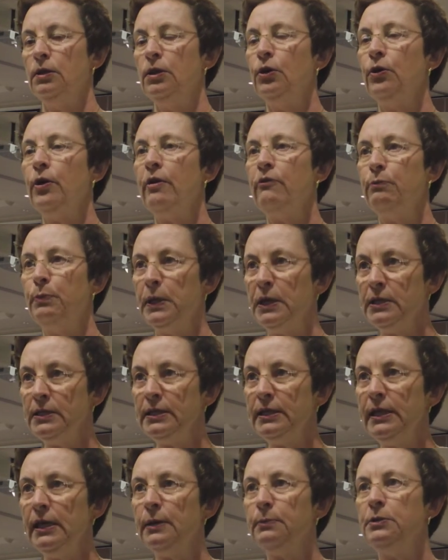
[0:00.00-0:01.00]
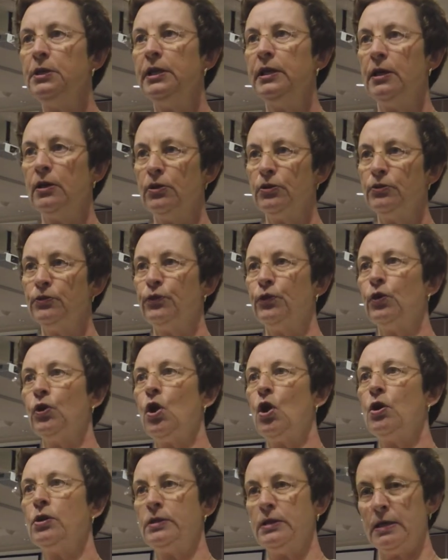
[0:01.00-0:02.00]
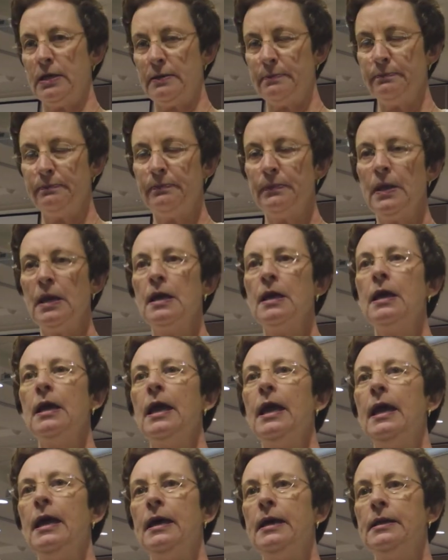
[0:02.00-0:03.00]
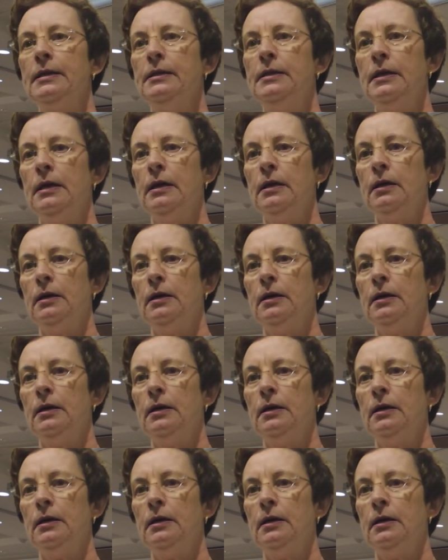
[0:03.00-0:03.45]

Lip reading: There have been TMDLs for a long time. And